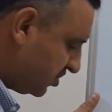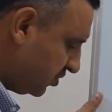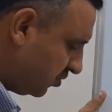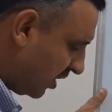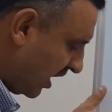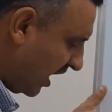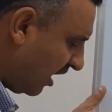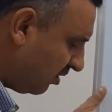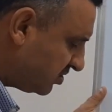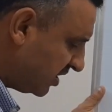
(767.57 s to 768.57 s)
to a
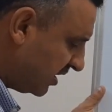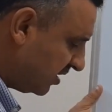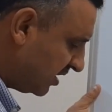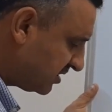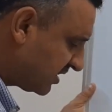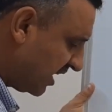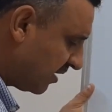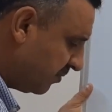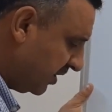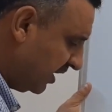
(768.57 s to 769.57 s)
halogen, this
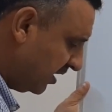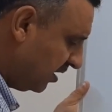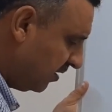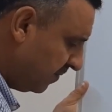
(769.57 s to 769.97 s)
carbonyl,